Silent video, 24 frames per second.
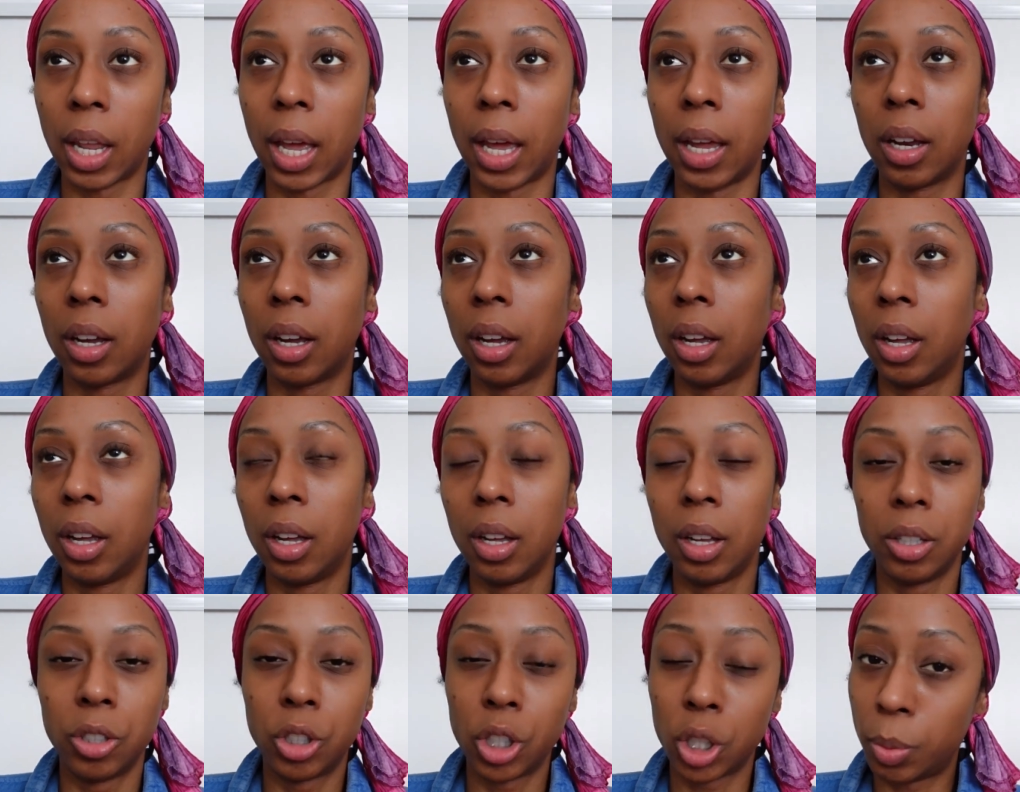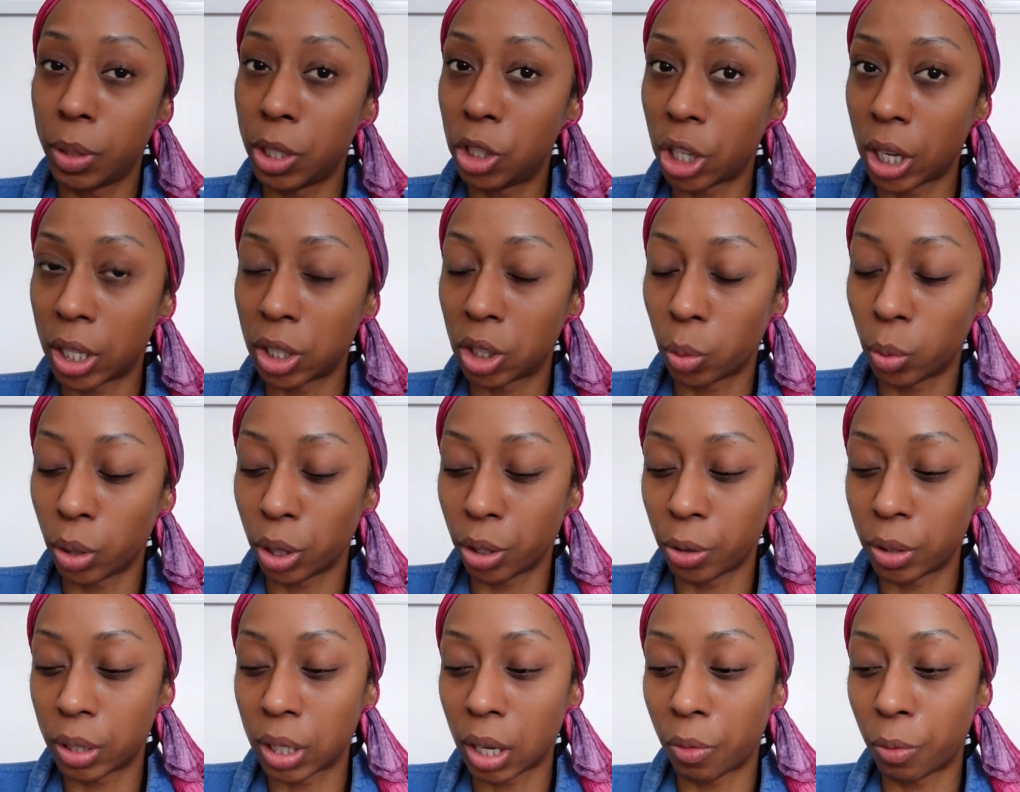Like, just be gentle with
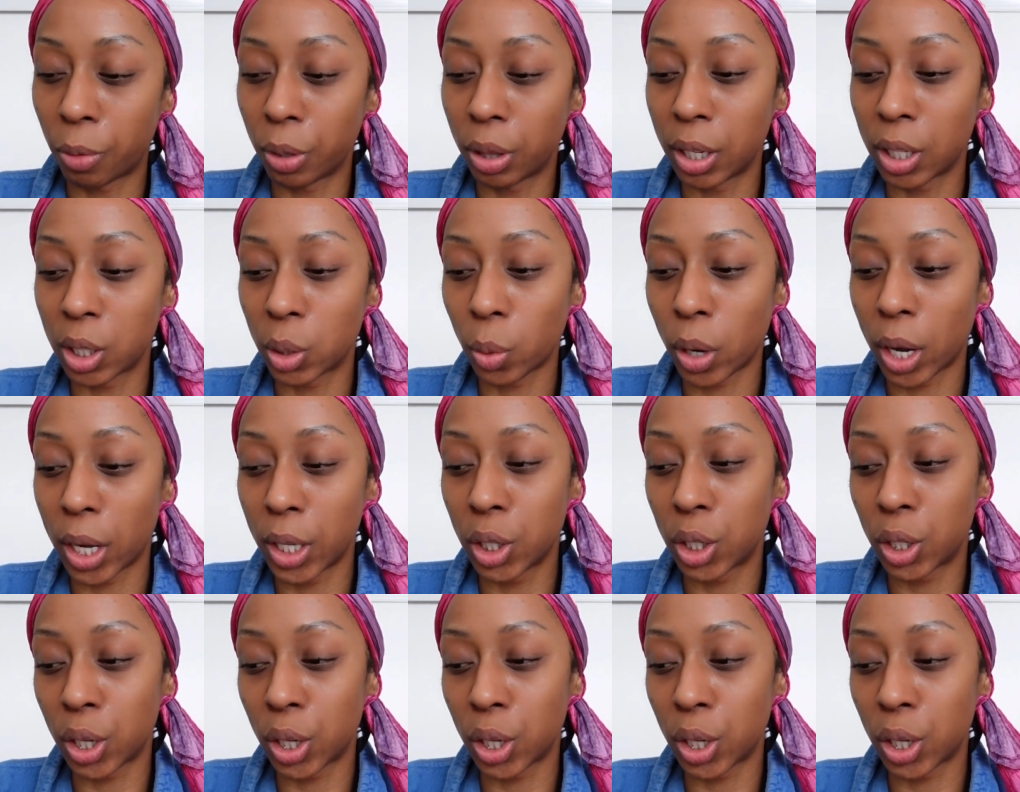yourself with this one.